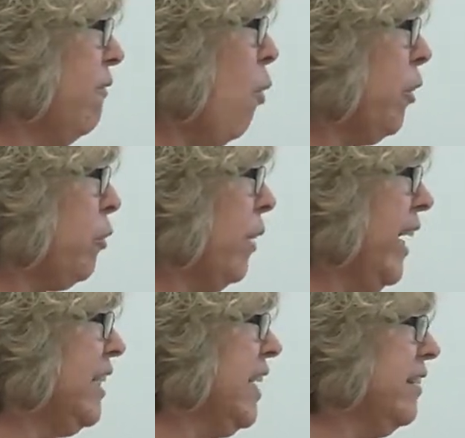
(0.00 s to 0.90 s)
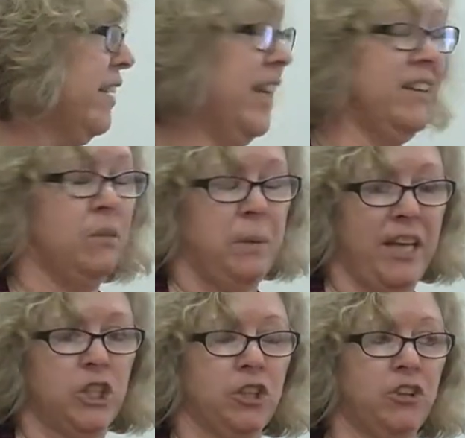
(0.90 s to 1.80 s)
4th grade does a
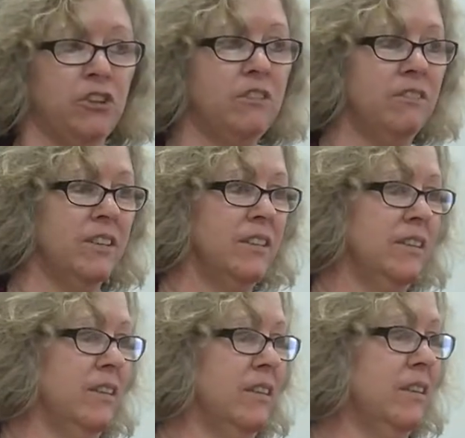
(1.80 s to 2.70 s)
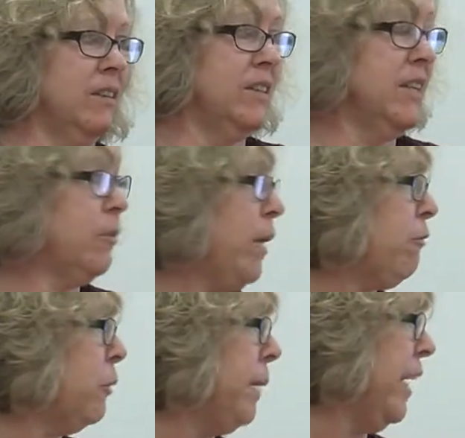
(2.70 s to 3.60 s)
special
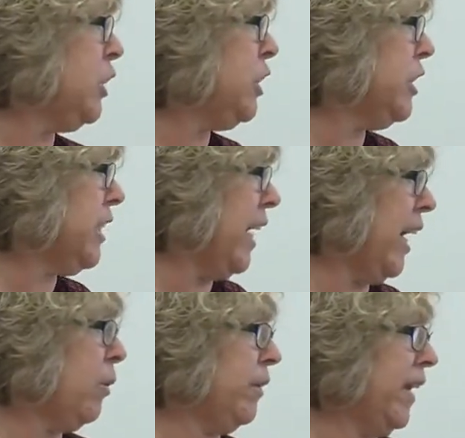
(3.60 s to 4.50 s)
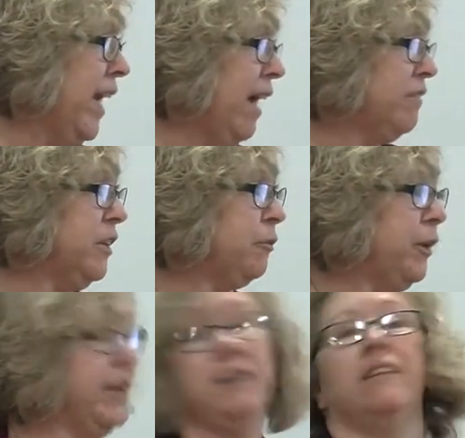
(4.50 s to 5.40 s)
Reformation Day where they have
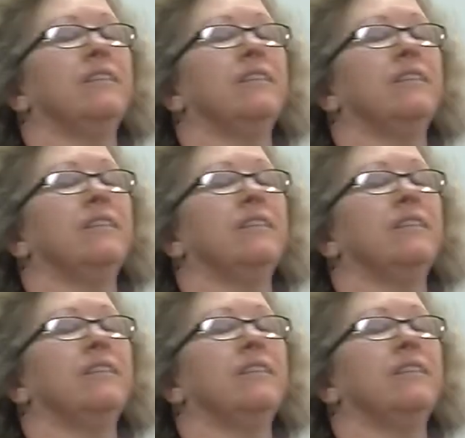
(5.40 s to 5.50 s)
different